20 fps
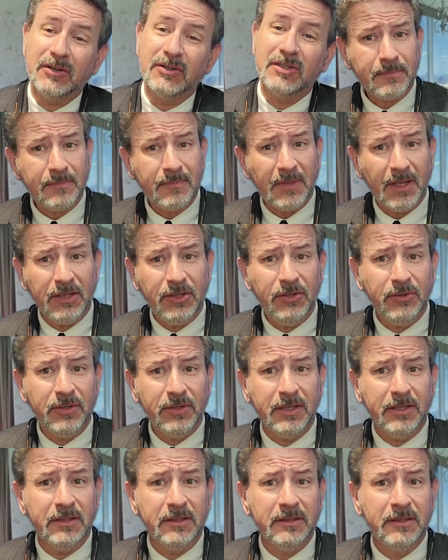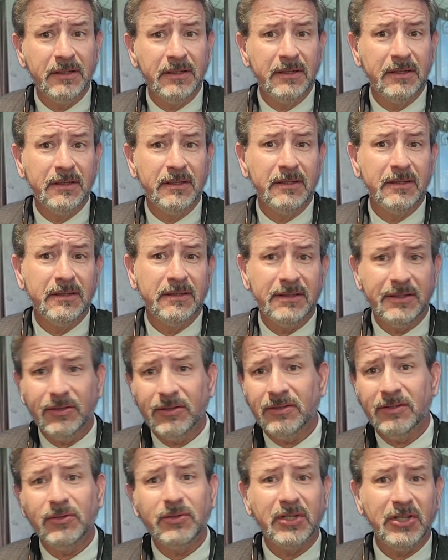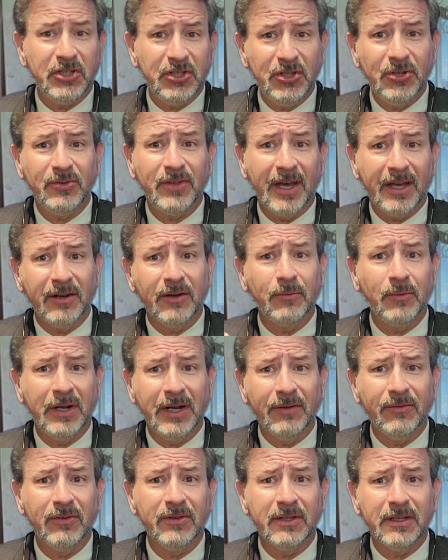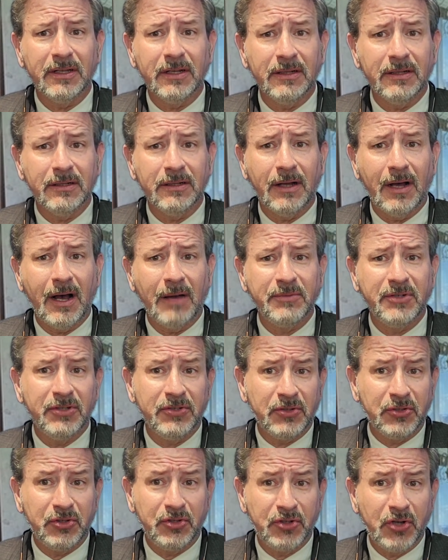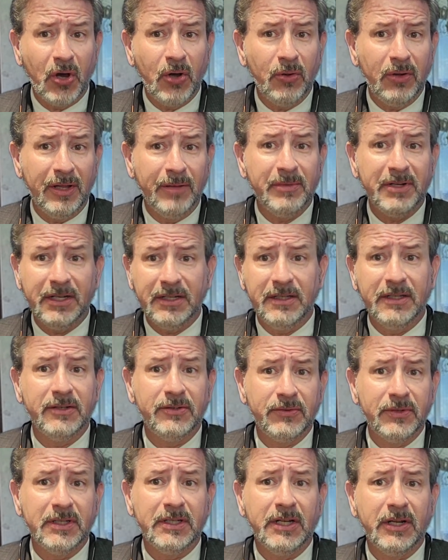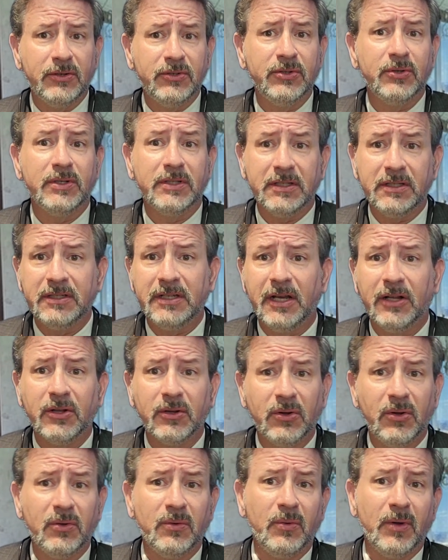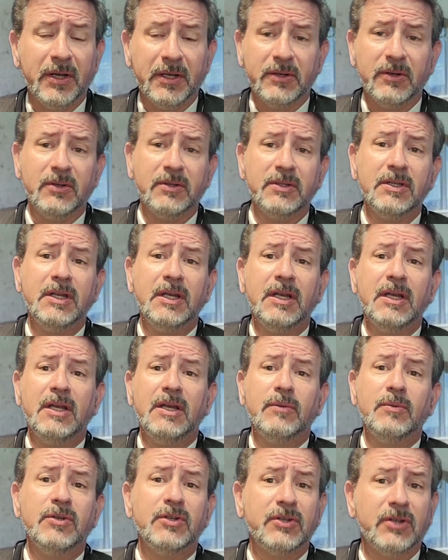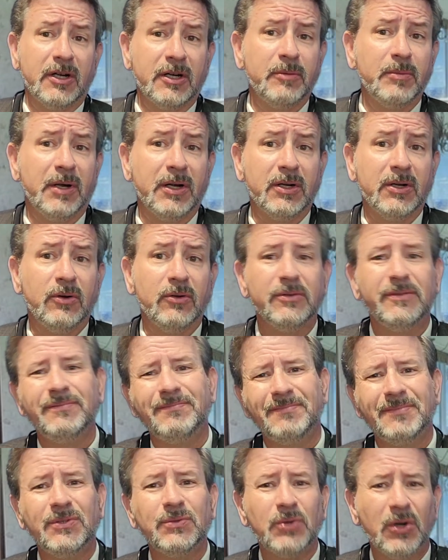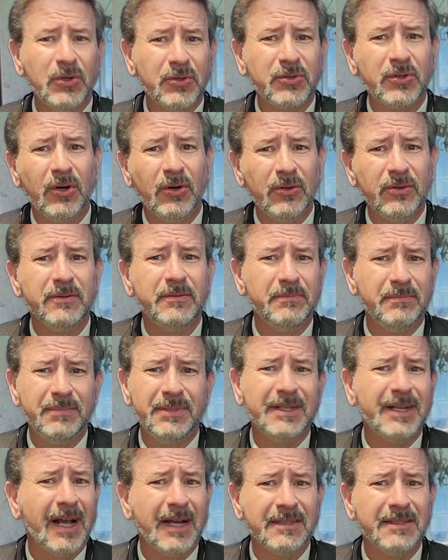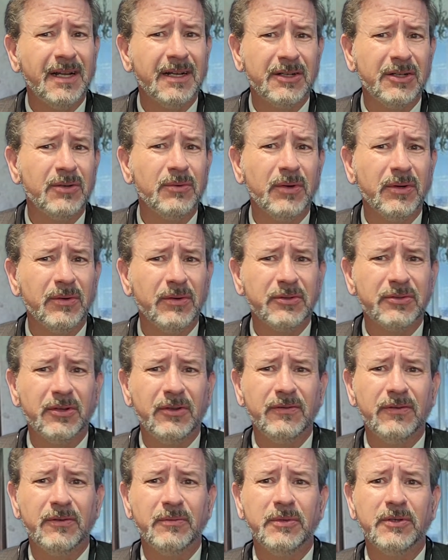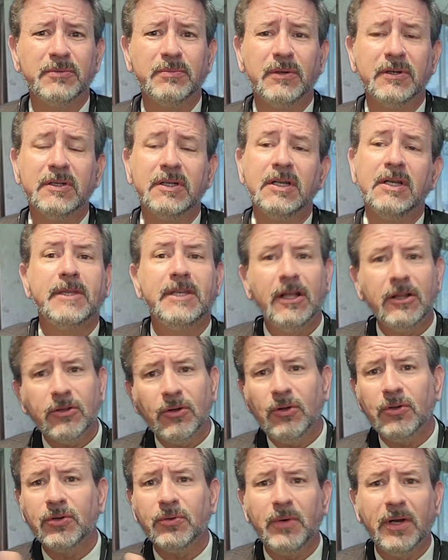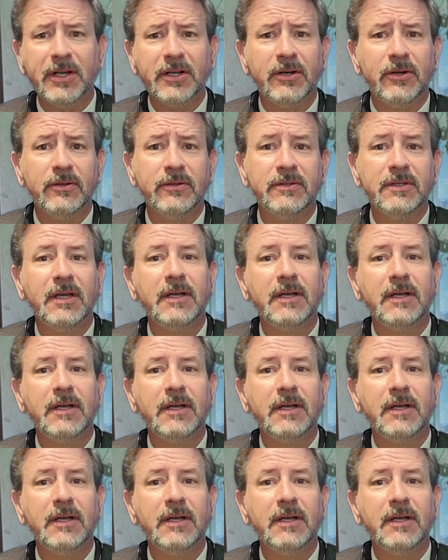So you can do that whenever the options are so limited. There's really no choices. Yellow gold, white gold. When you're talking about gold, rose gold, the guy's not going to wear rose gold for the most part. Yellow gold or white gold?